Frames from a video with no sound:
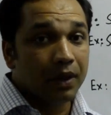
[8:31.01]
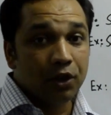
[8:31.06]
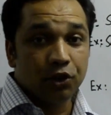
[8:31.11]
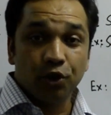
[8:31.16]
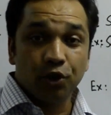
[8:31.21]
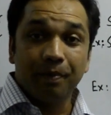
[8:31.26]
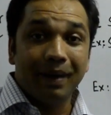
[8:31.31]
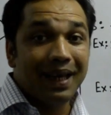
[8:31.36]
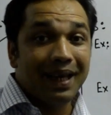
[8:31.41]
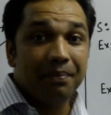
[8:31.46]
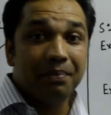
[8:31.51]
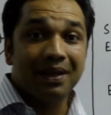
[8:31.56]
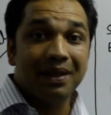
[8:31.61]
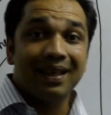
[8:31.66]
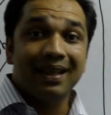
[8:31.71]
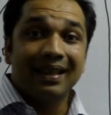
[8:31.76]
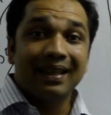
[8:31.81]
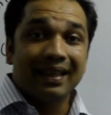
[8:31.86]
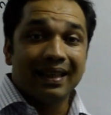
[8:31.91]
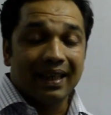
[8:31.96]
So
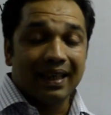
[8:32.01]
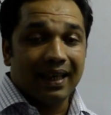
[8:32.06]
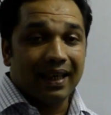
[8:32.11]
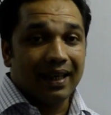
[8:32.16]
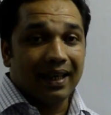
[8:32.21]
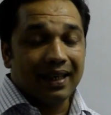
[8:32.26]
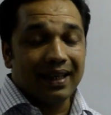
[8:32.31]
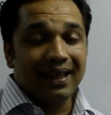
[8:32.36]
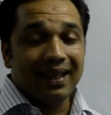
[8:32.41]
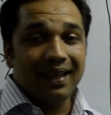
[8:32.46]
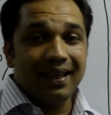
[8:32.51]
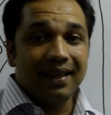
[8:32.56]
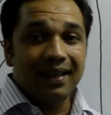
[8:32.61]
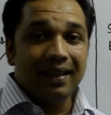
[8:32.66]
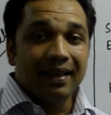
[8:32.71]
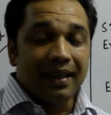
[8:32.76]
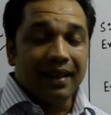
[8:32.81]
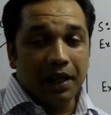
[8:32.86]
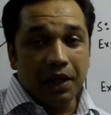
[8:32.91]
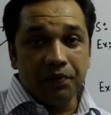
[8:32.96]
maybe
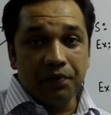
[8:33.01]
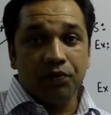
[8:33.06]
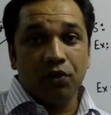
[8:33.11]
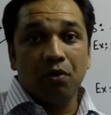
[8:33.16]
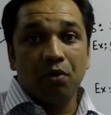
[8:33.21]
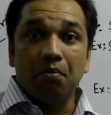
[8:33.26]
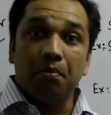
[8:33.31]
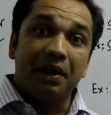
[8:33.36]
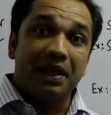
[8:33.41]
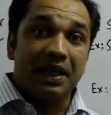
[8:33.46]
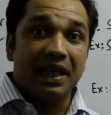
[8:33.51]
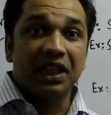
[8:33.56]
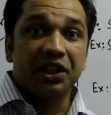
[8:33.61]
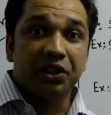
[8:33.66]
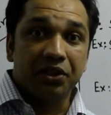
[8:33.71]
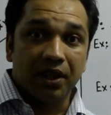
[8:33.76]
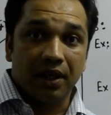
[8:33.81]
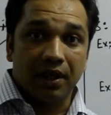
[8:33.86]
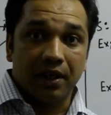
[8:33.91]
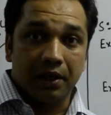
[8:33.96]
he informed me
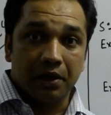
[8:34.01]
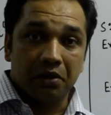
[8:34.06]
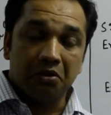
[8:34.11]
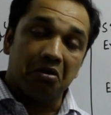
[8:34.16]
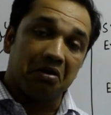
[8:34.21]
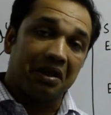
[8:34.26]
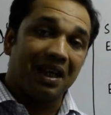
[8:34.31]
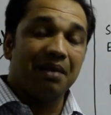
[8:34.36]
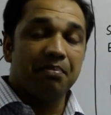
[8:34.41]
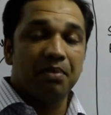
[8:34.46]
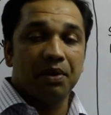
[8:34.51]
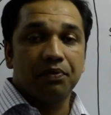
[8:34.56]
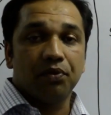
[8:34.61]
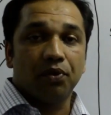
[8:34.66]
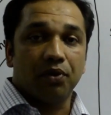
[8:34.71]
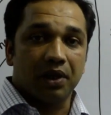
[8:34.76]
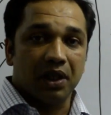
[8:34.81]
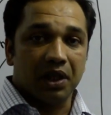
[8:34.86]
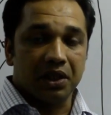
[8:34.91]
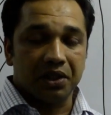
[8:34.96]
yesterday or day
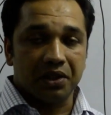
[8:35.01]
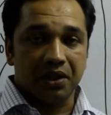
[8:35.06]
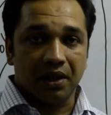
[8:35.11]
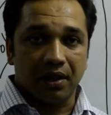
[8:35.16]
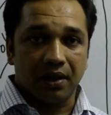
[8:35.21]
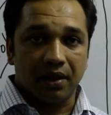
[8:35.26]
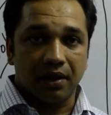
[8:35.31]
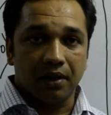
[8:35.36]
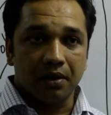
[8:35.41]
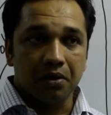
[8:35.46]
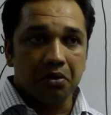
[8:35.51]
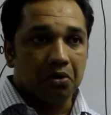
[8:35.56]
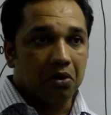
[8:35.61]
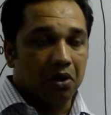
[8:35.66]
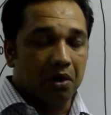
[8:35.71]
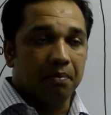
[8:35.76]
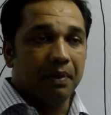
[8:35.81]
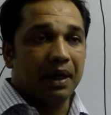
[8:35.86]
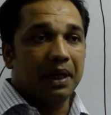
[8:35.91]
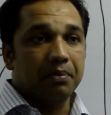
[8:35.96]
before yesterday,
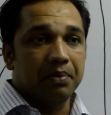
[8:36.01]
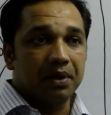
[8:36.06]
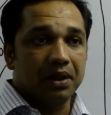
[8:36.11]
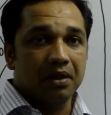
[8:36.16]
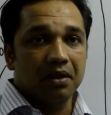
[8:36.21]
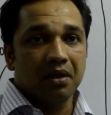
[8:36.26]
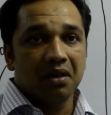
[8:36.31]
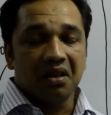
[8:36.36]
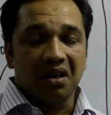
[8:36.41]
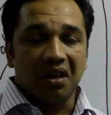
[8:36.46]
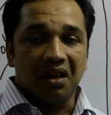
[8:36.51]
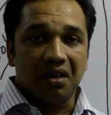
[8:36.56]
or maybe